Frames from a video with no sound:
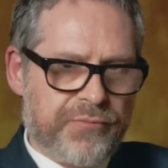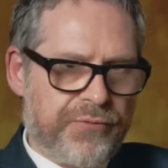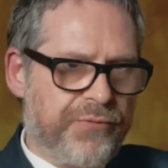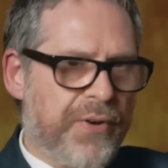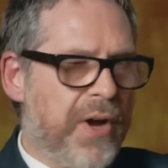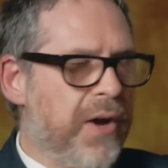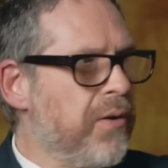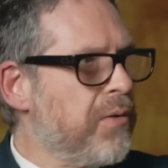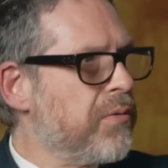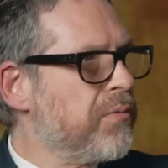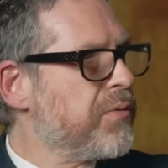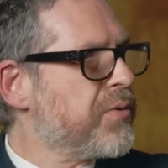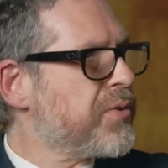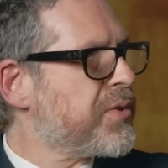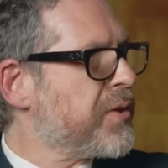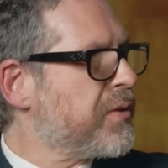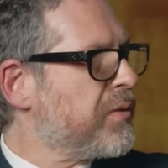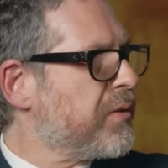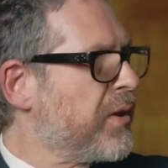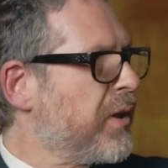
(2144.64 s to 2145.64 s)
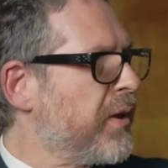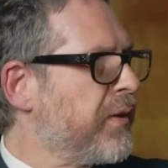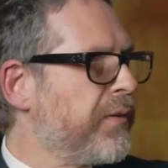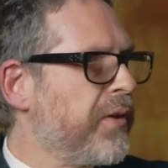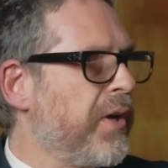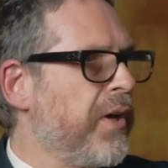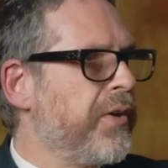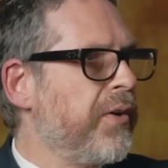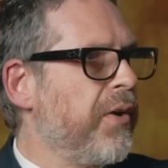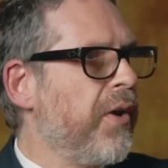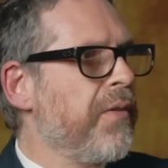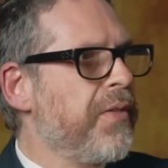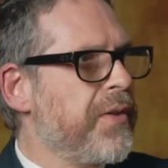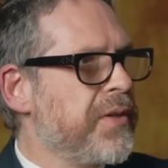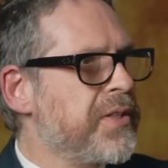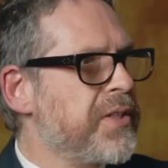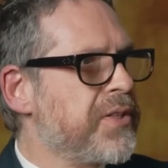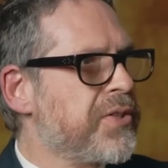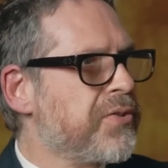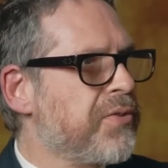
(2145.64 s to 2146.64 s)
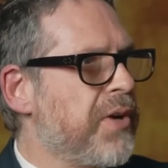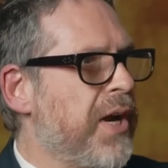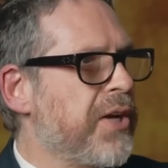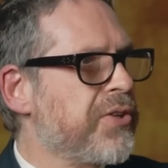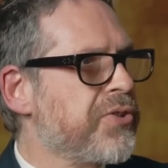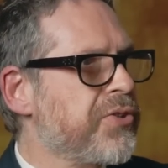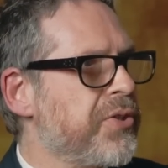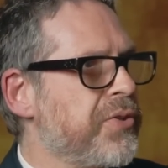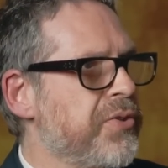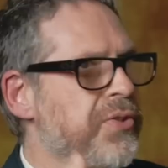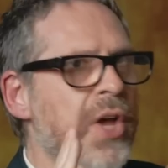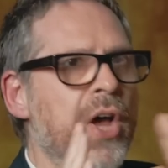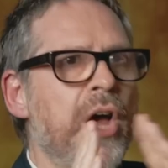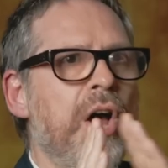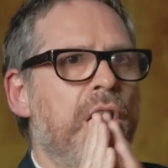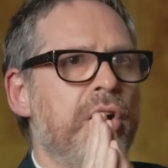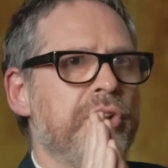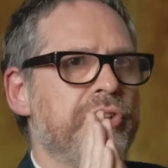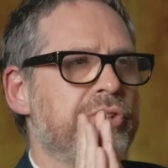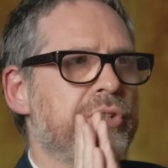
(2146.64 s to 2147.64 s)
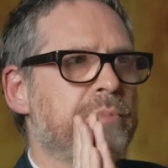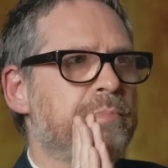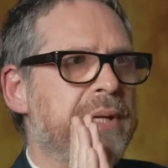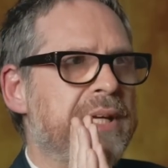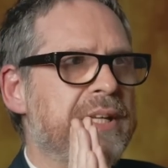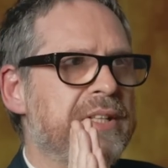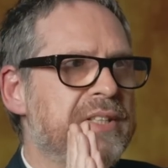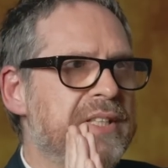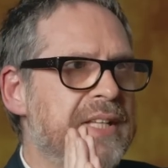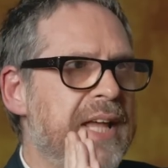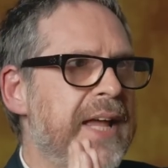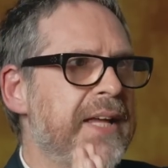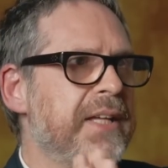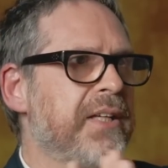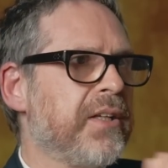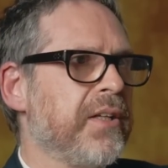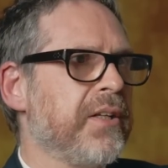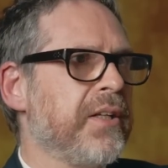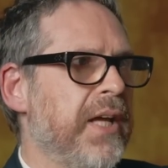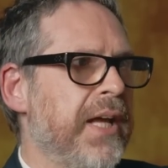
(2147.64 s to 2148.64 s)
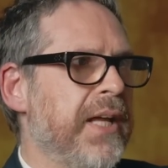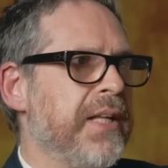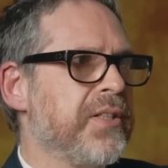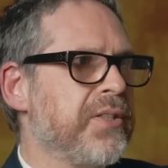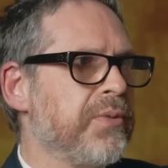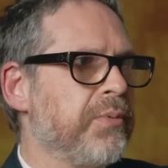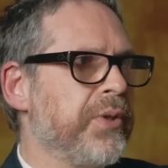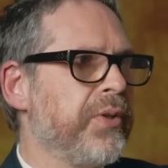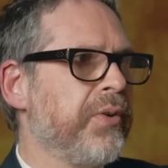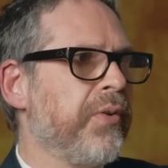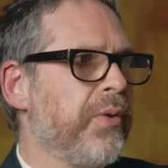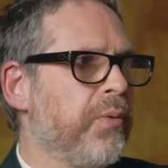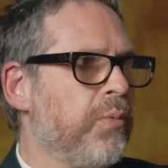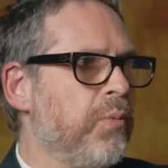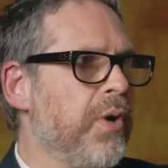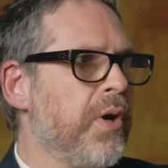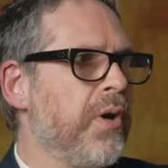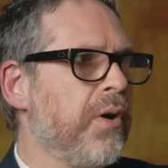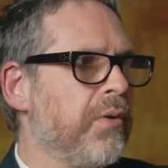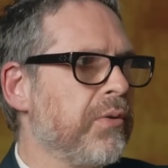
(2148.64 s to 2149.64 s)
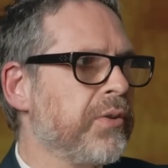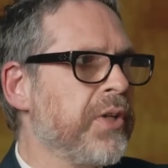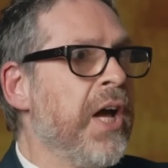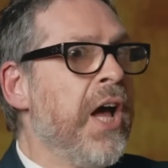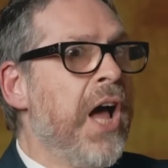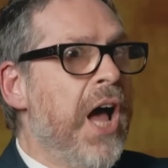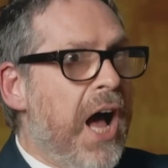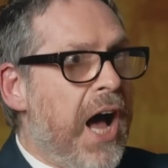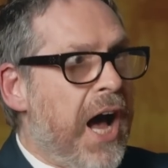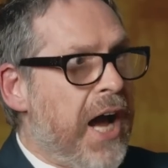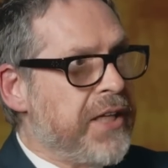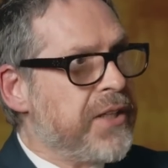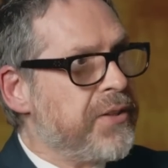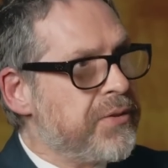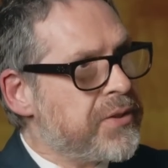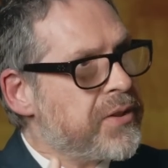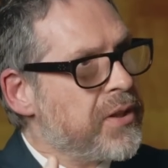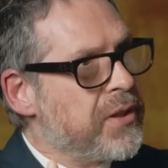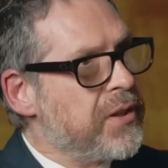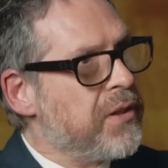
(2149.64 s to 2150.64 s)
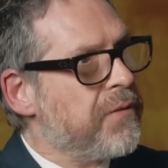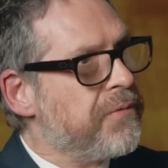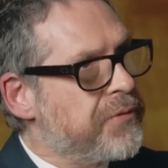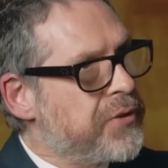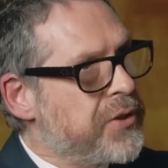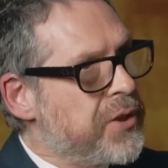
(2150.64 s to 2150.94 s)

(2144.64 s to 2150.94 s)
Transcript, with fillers: phones and, and, and other distractions, and just being taken into another world. Mm. I used to love